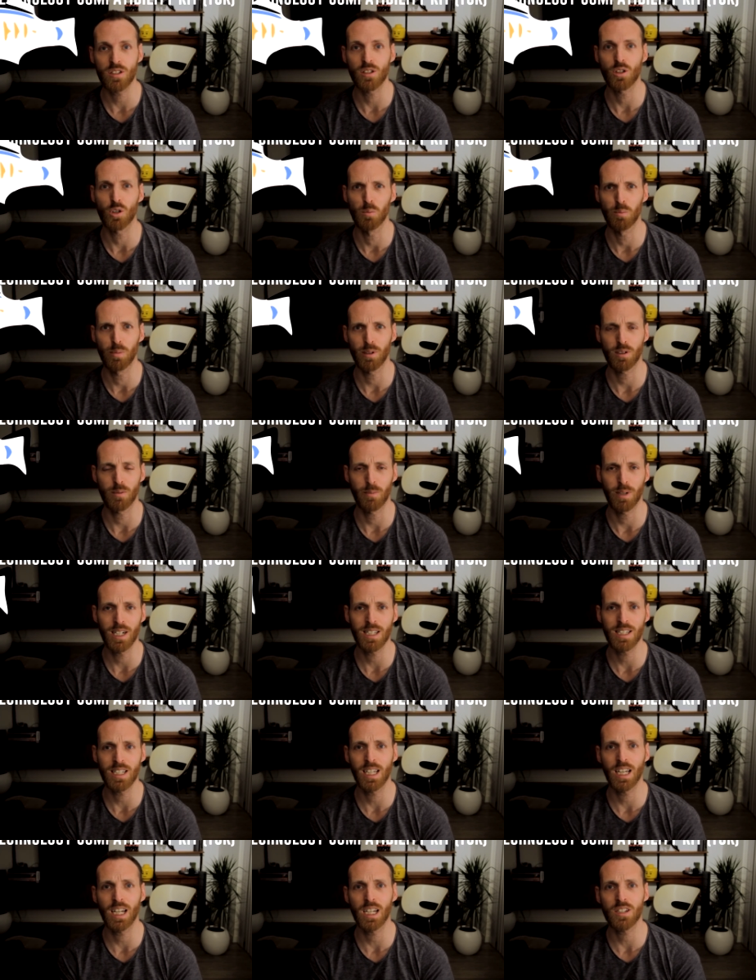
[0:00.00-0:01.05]
the
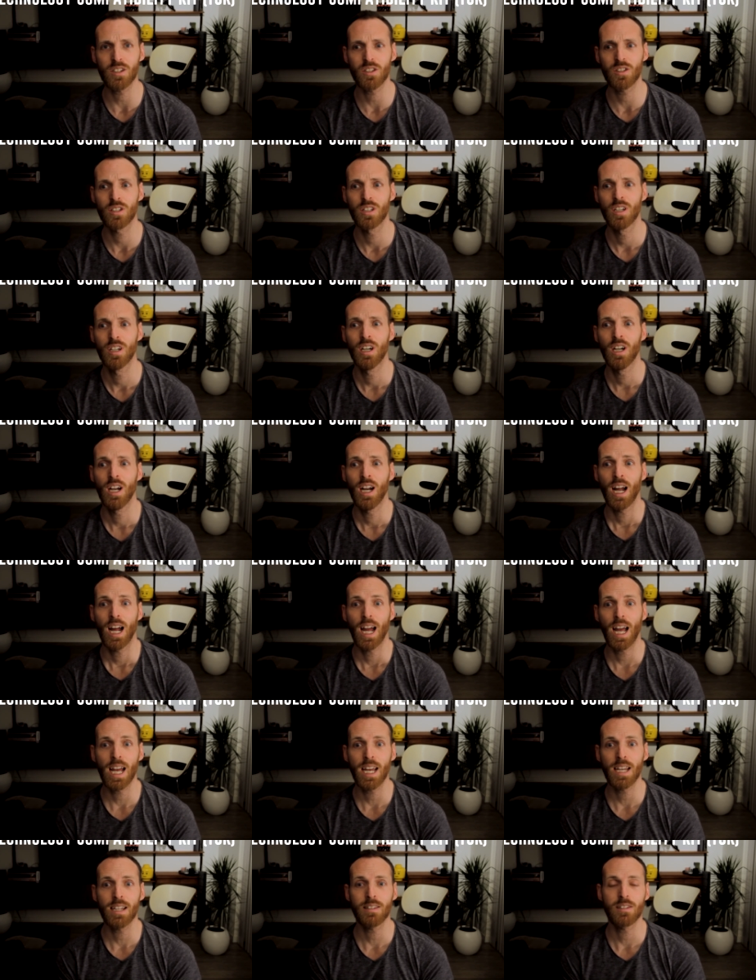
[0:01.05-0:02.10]
compatibility kits,
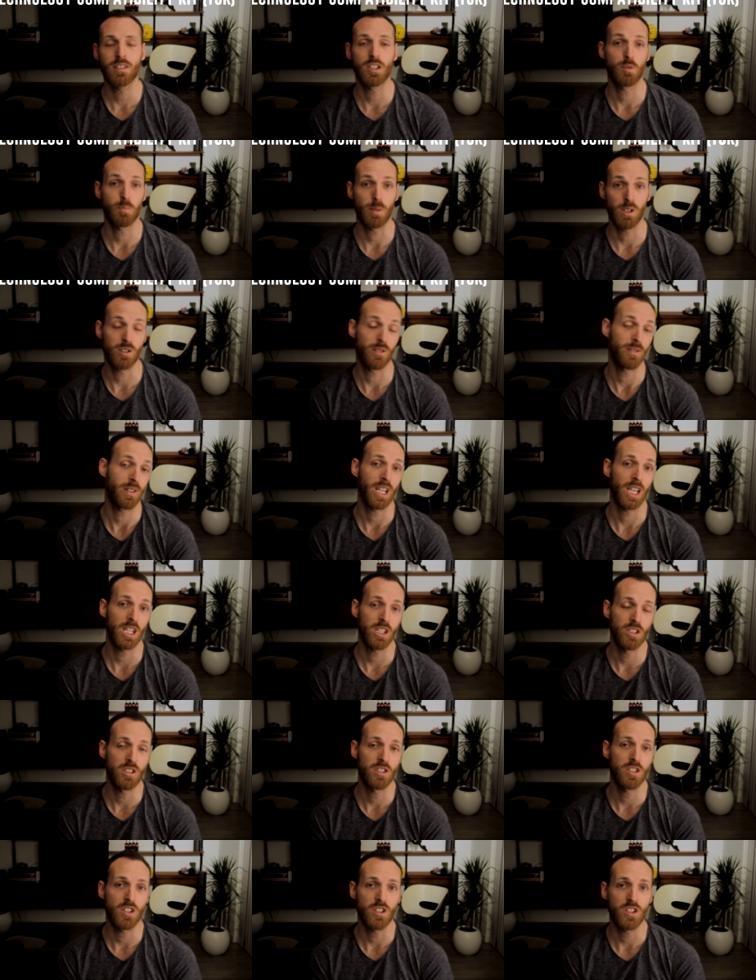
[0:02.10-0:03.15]
and the
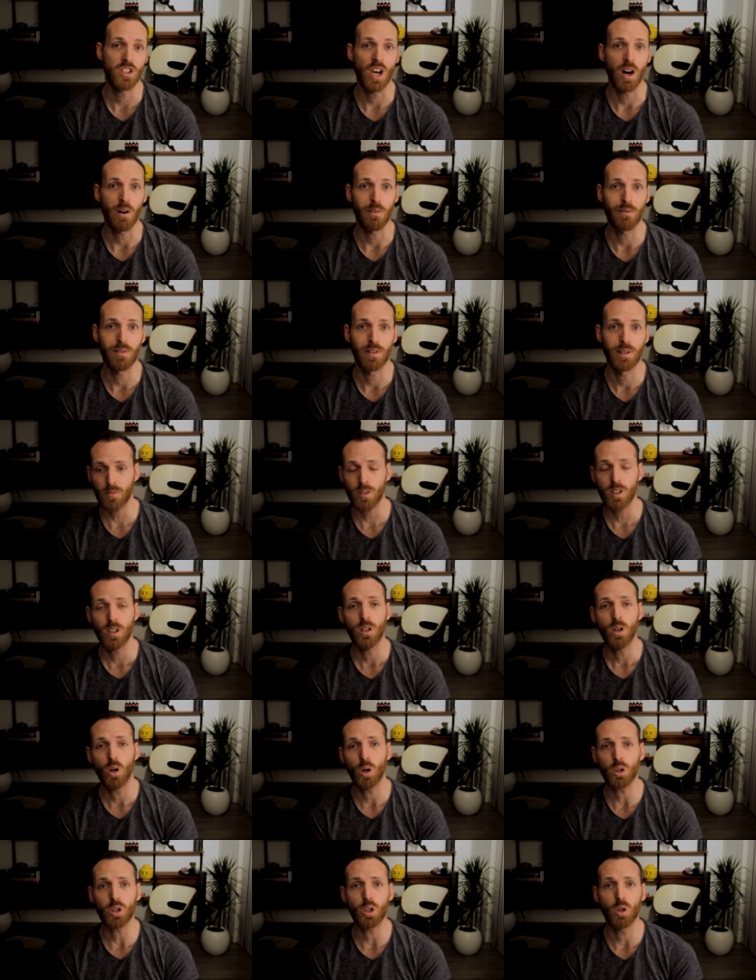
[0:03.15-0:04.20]
specifications itself.
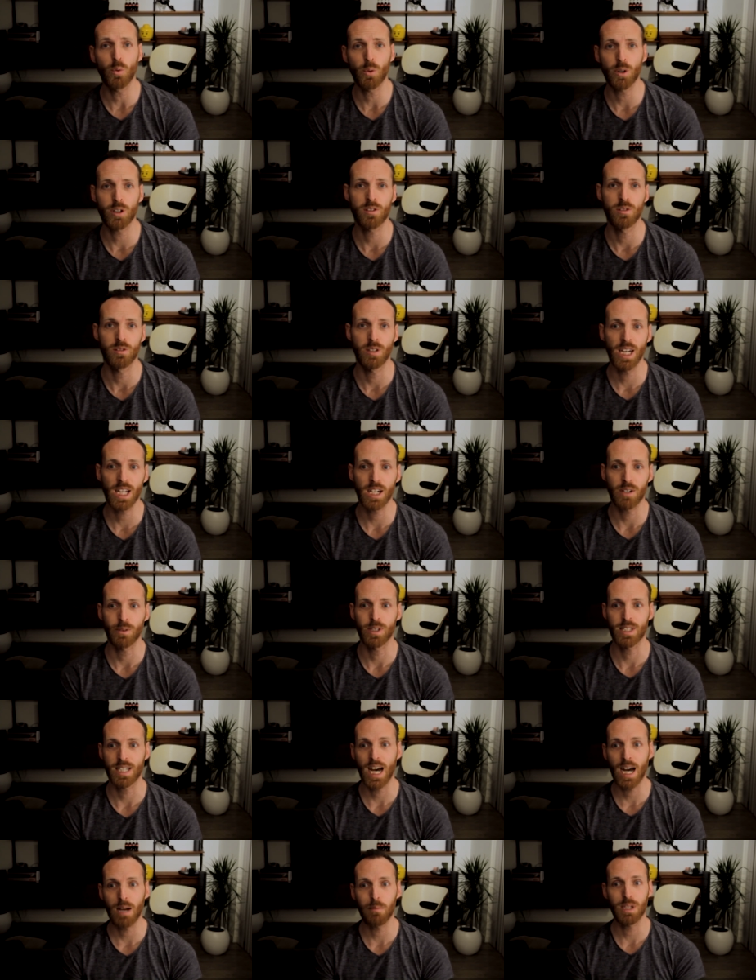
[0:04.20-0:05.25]
Oracle worked together with
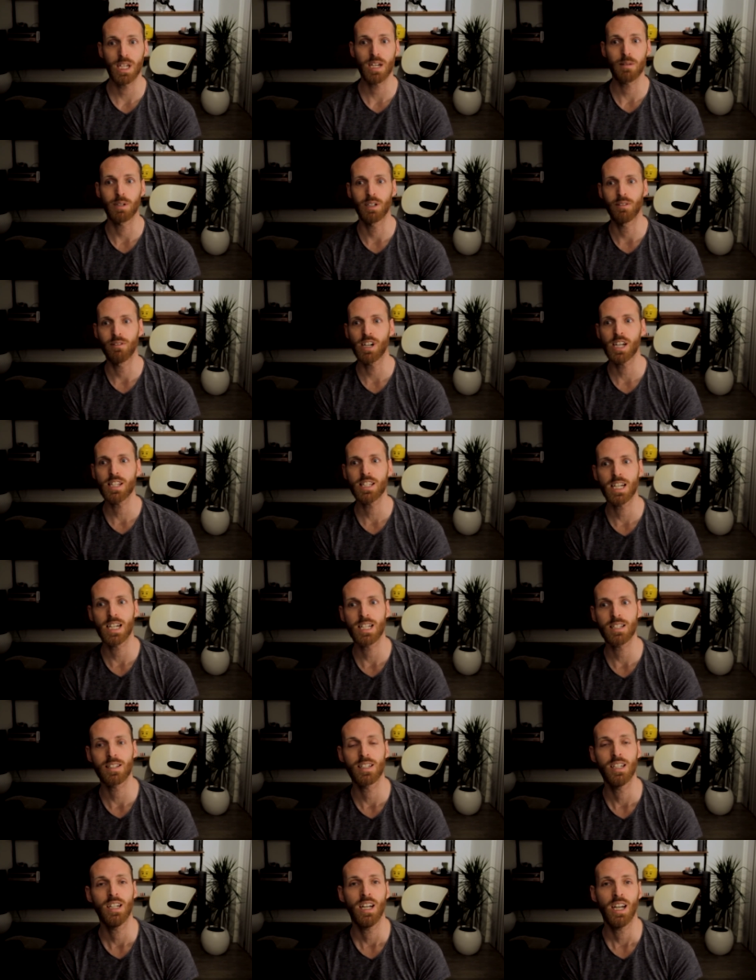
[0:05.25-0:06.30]
IBM and Red
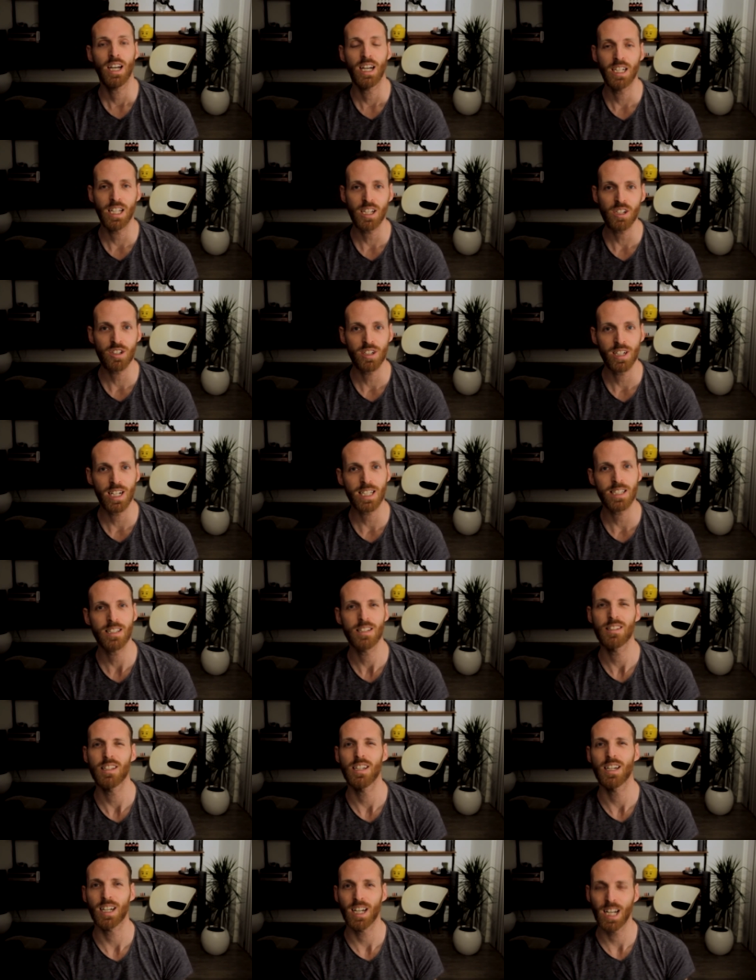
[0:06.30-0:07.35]
Hat, and they selected
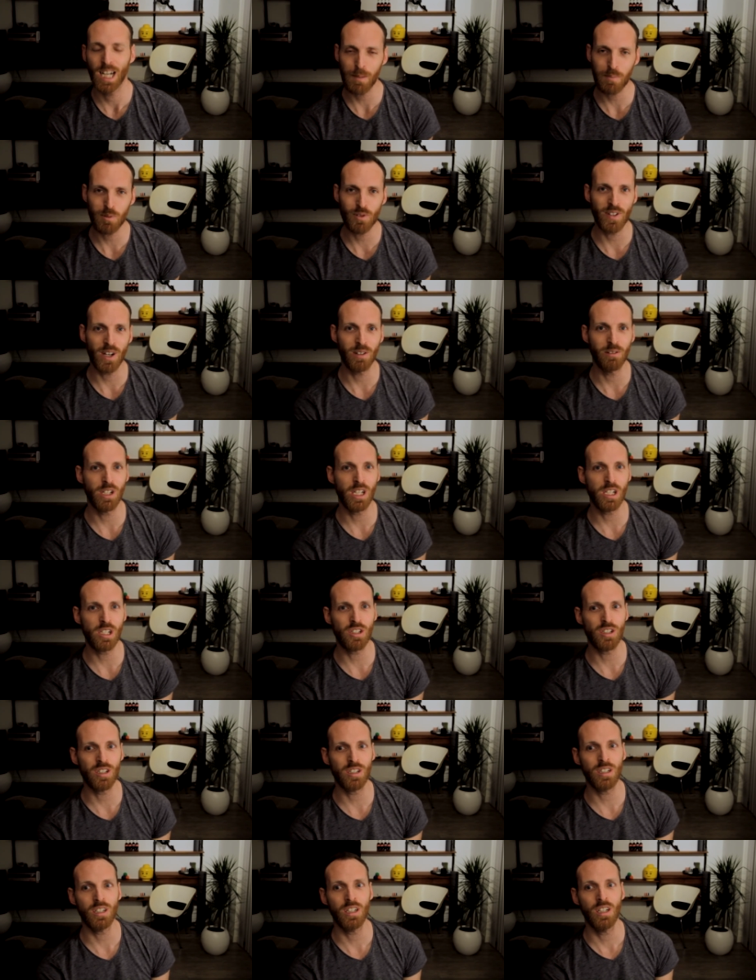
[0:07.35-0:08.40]
the Eclipse
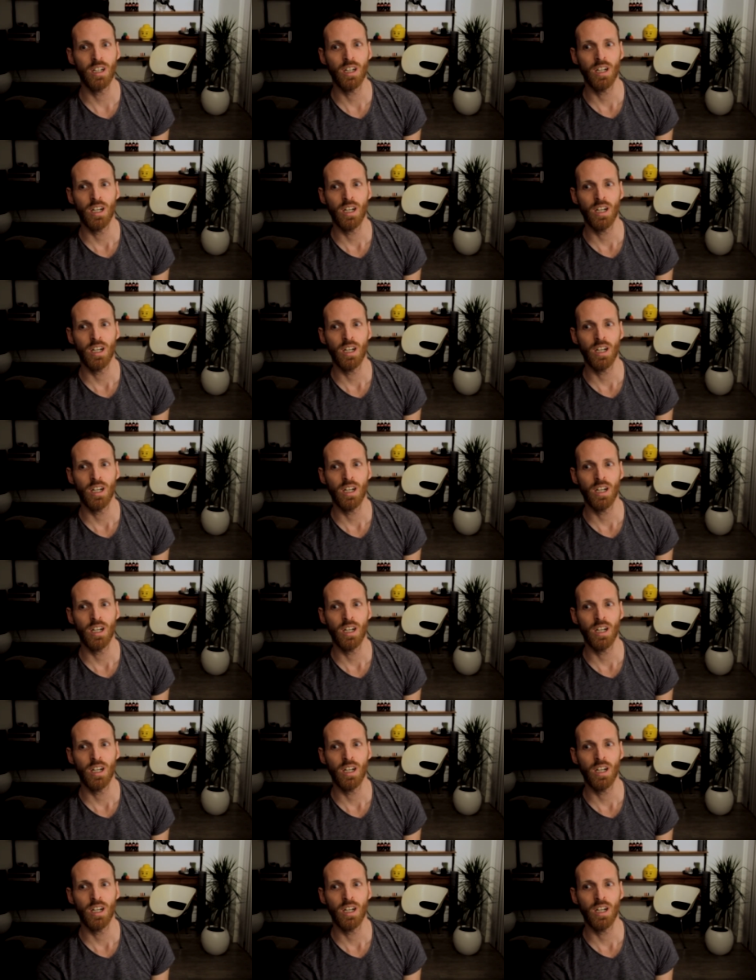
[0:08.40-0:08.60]
Foundation